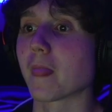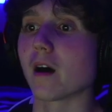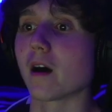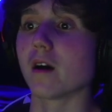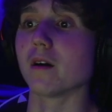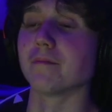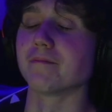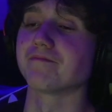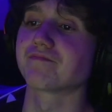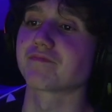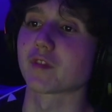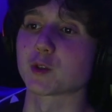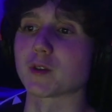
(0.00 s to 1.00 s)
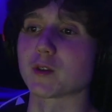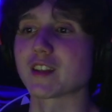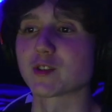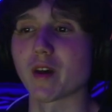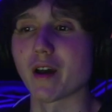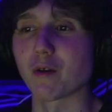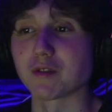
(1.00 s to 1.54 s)
Um, so that's
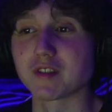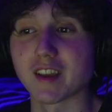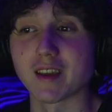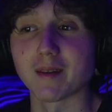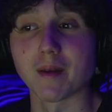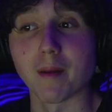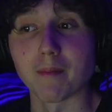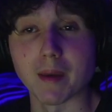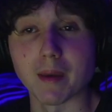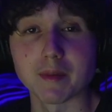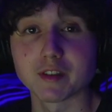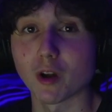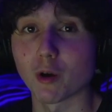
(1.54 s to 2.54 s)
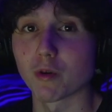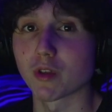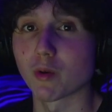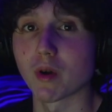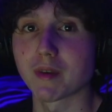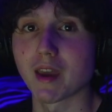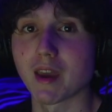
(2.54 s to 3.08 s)
why I would say maybe start with a
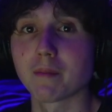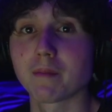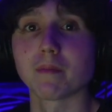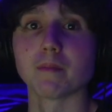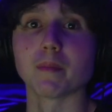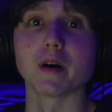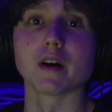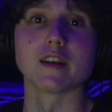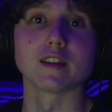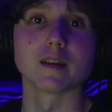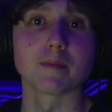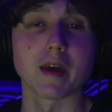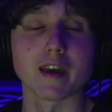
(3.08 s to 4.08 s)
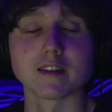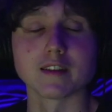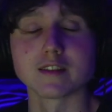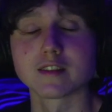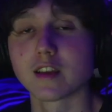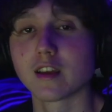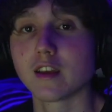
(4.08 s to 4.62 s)
webcam, but it
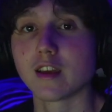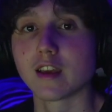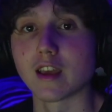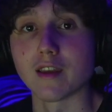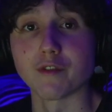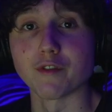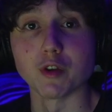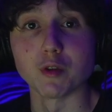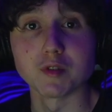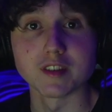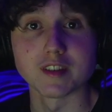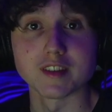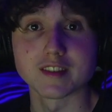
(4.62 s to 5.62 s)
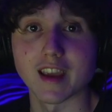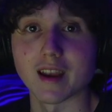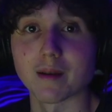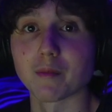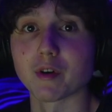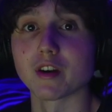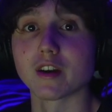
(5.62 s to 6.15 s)
depends if you're using this
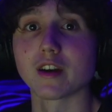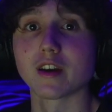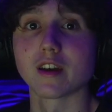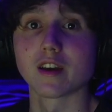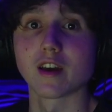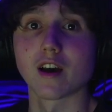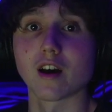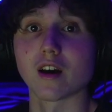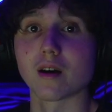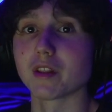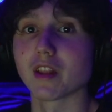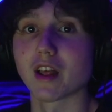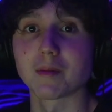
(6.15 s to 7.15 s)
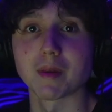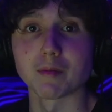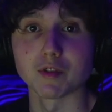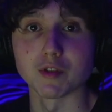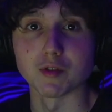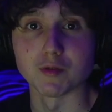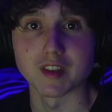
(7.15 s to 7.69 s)
camera. A lot of people
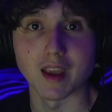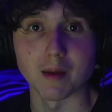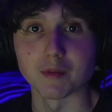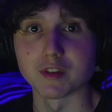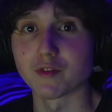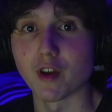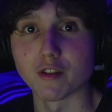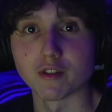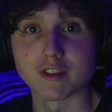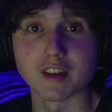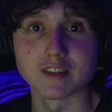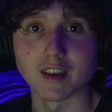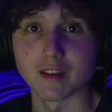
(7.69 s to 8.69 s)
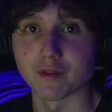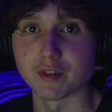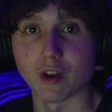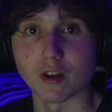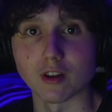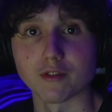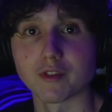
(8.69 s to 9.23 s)
use cameras for other things like
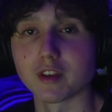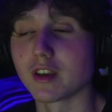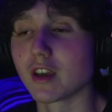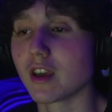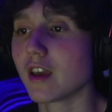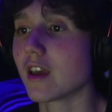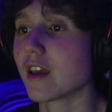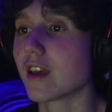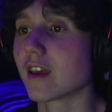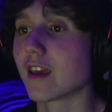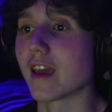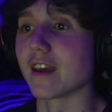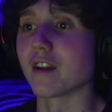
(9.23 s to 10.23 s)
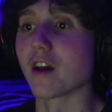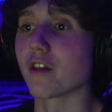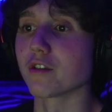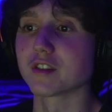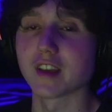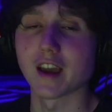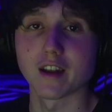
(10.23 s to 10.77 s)
photography and
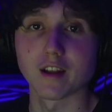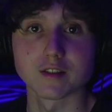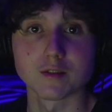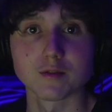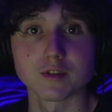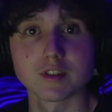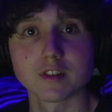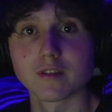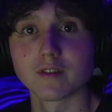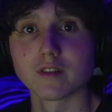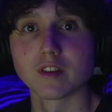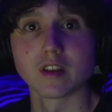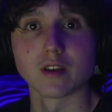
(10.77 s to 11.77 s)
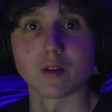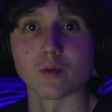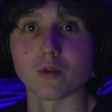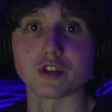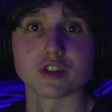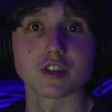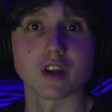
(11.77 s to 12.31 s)
other side hustles,
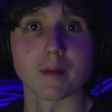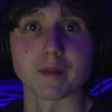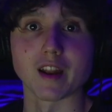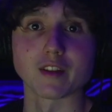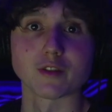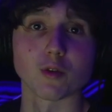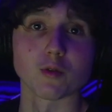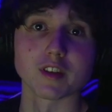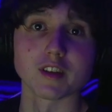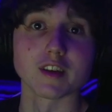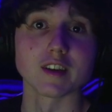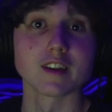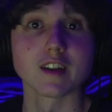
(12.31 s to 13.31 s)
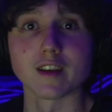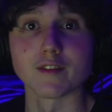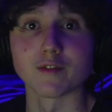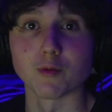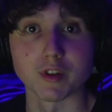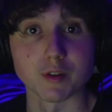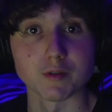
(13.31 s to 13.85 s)
which I mean I totally get if
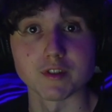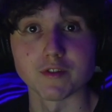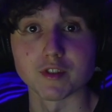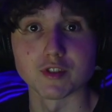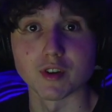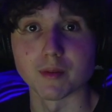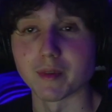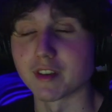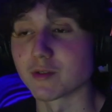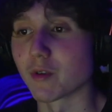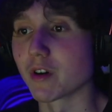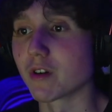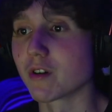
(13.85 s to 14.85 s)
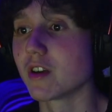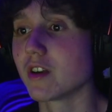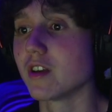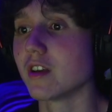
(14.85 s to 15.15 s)
you want to use it for streaming as well.